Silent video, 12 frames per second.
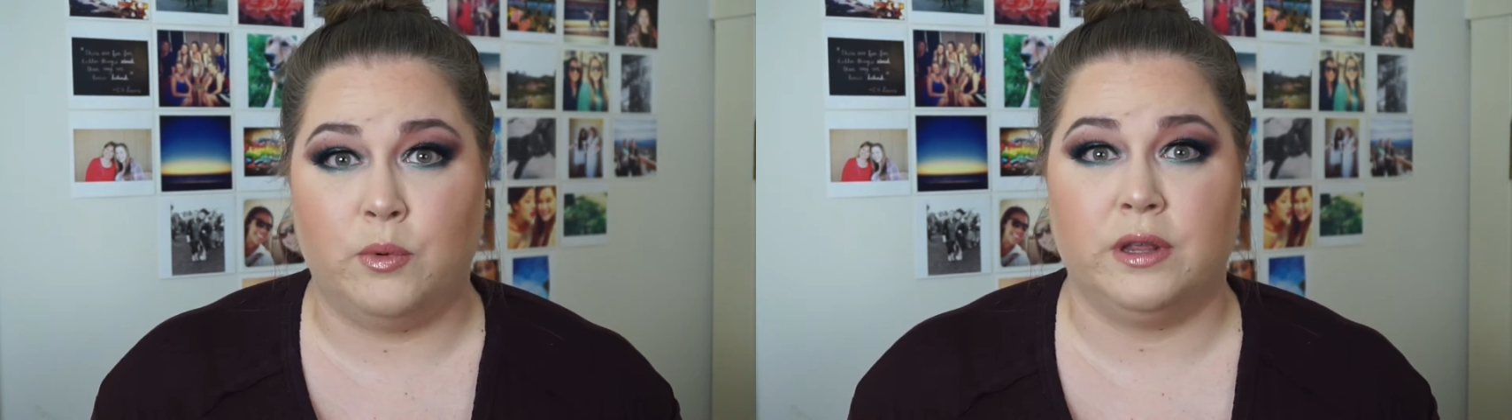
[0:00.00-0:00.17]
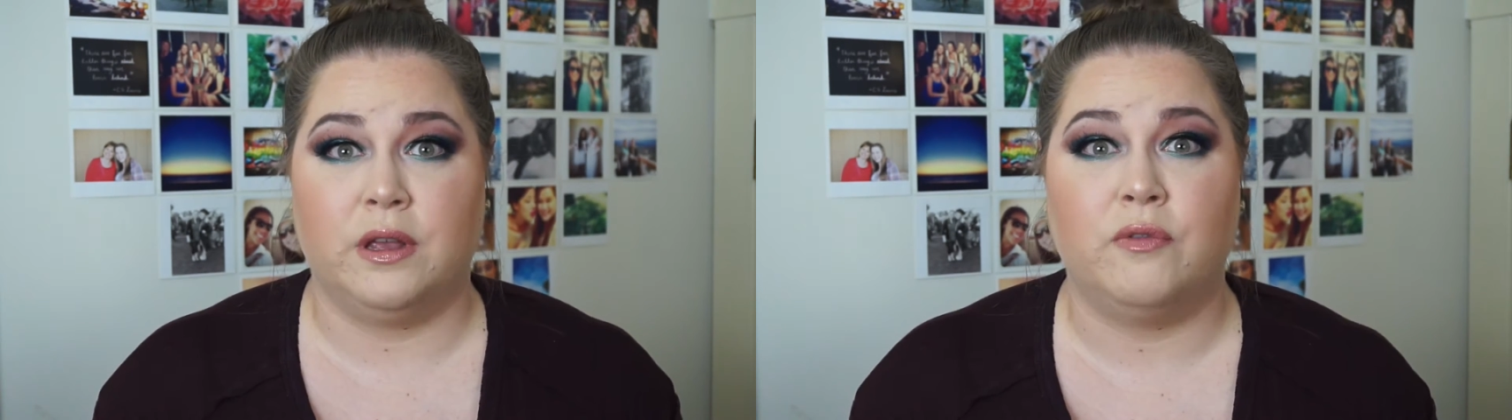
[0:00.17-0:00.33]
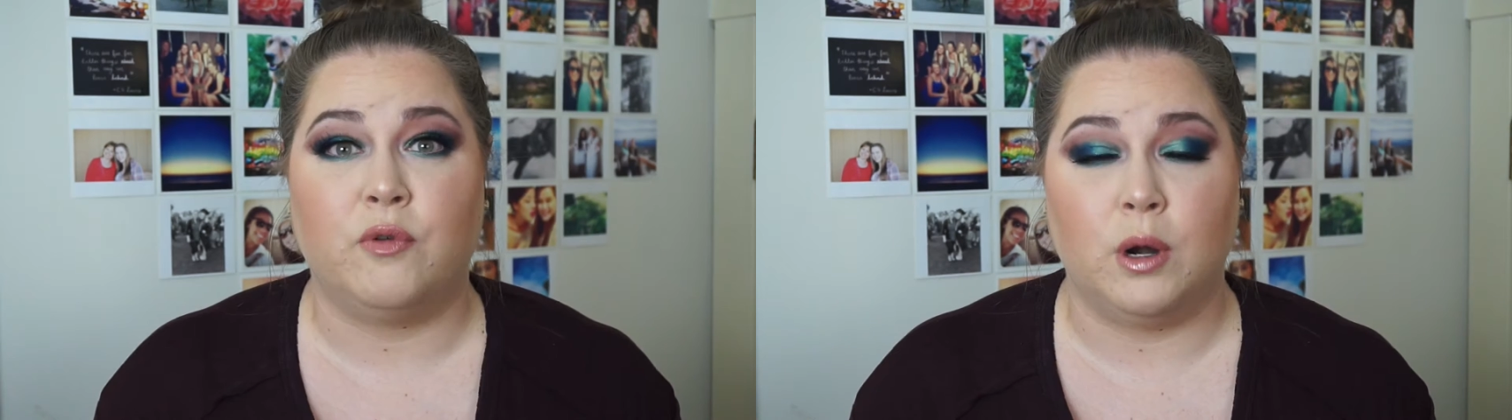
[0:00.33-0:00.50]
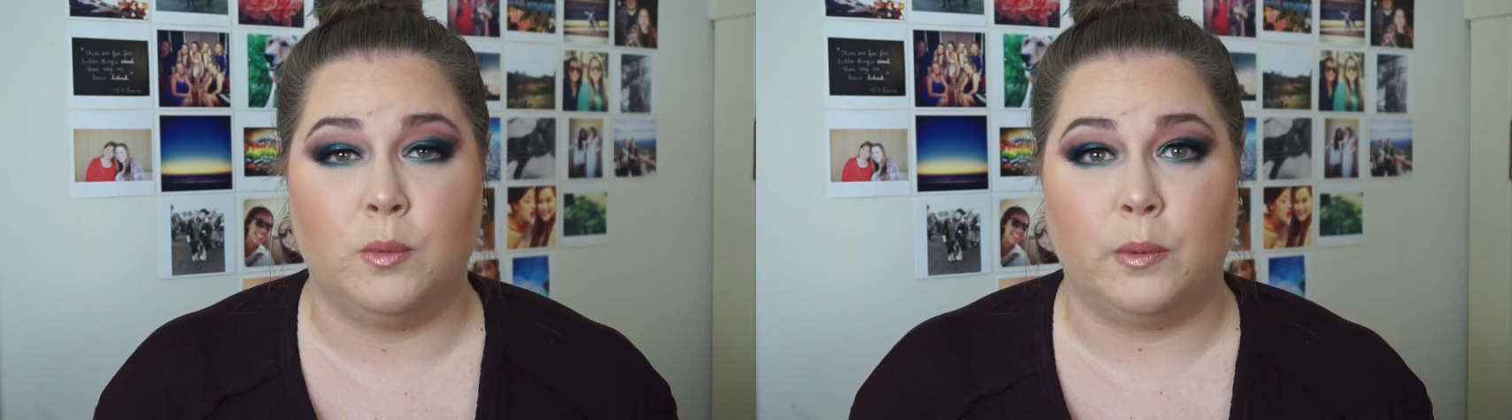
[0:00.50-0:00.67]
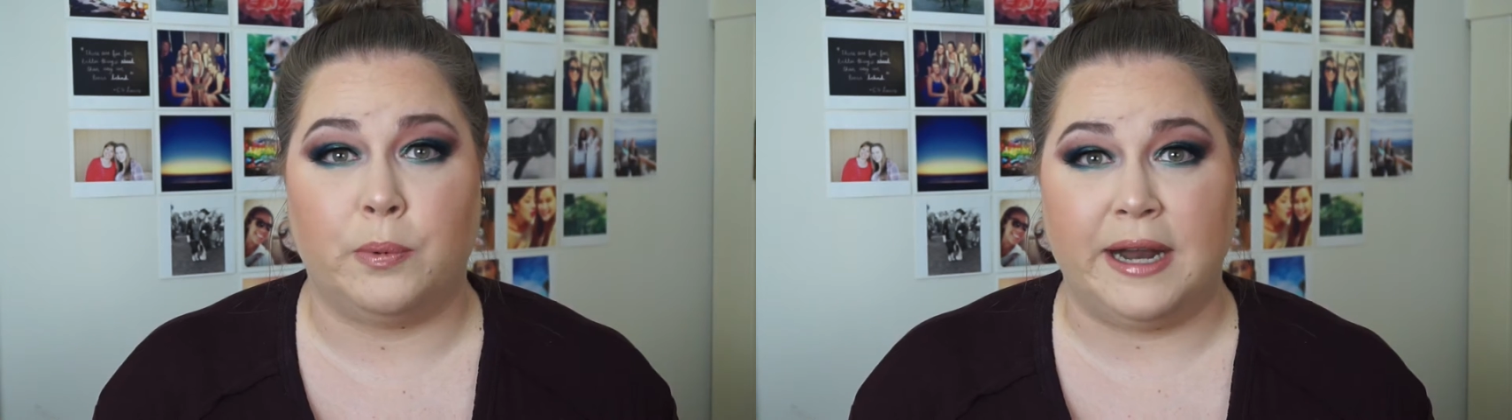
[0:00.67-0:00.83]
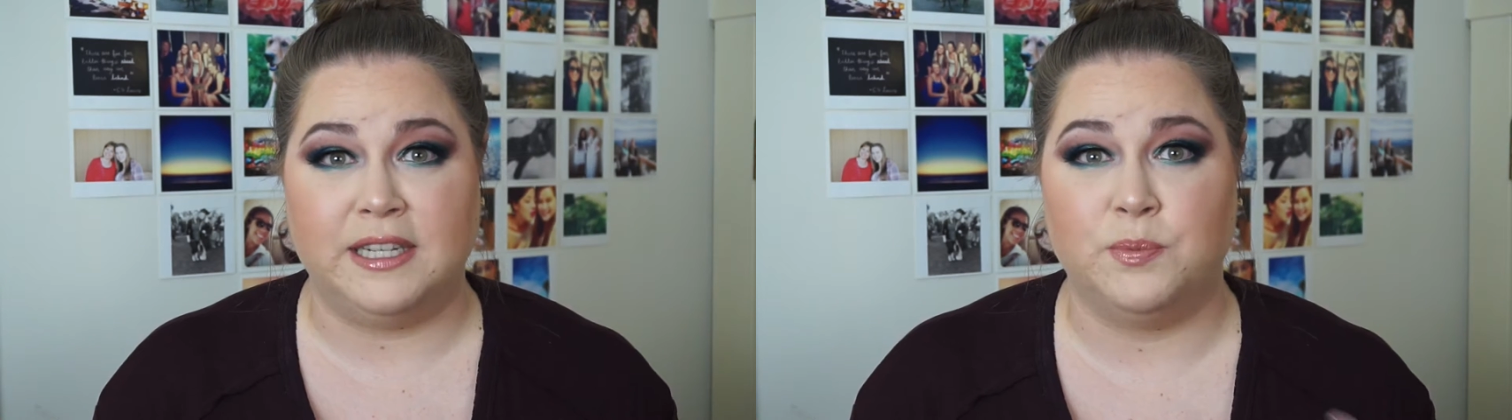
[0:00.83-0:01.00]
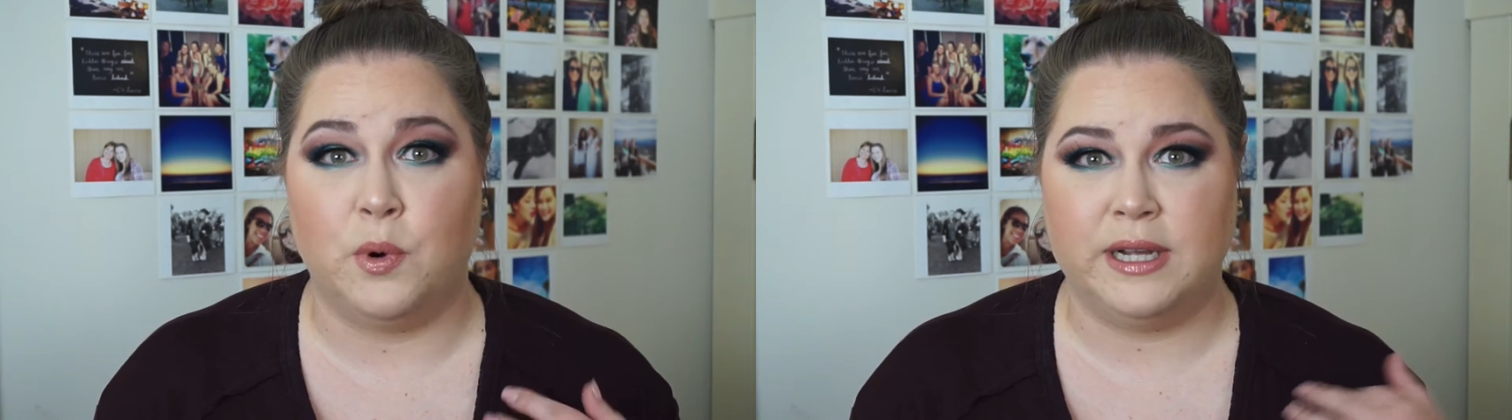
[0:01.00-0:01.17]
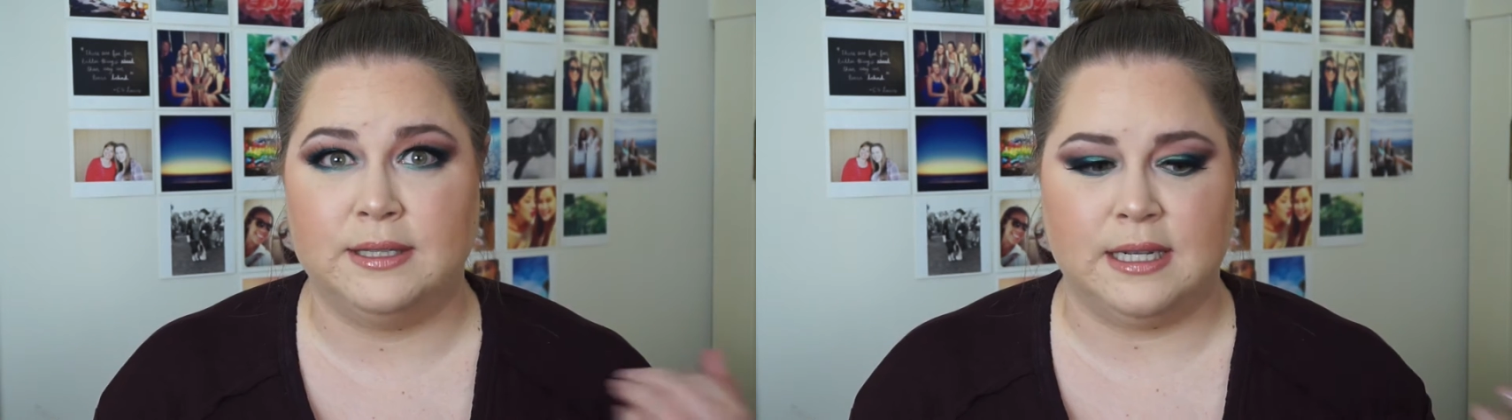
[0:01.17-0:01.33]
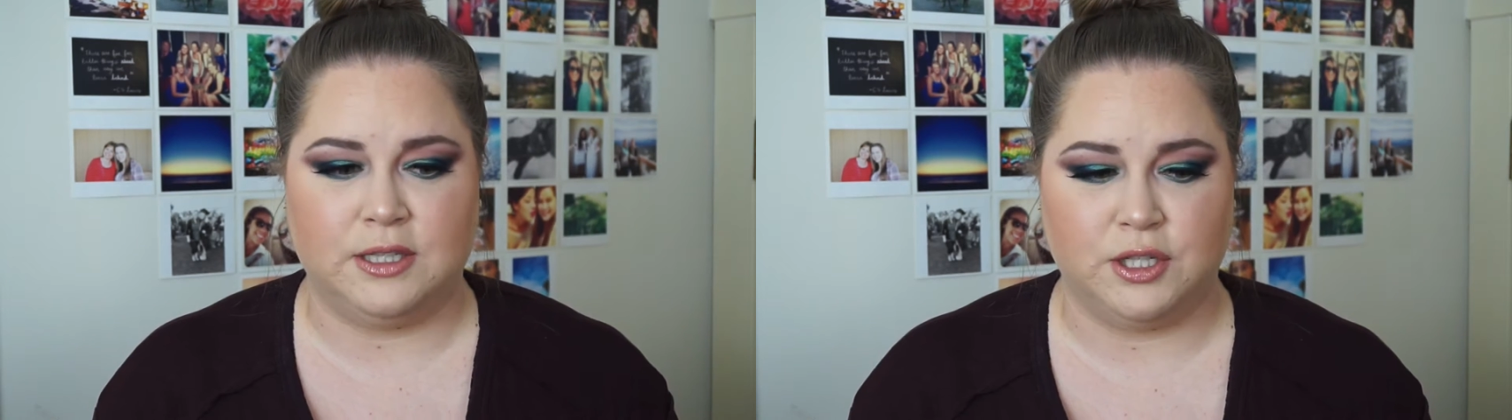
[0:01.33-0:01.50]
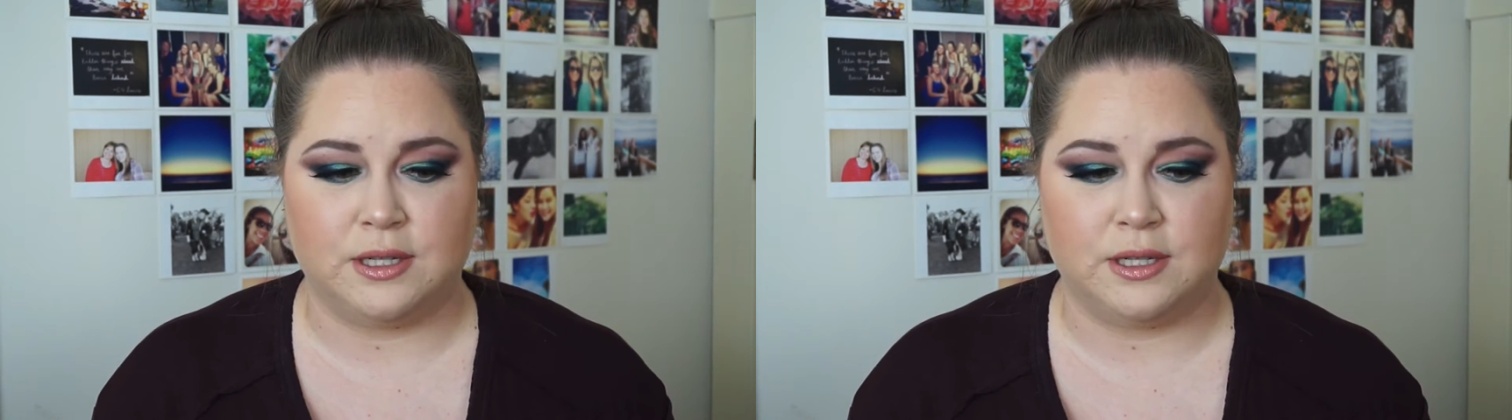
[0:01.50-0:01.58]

really affordable price point such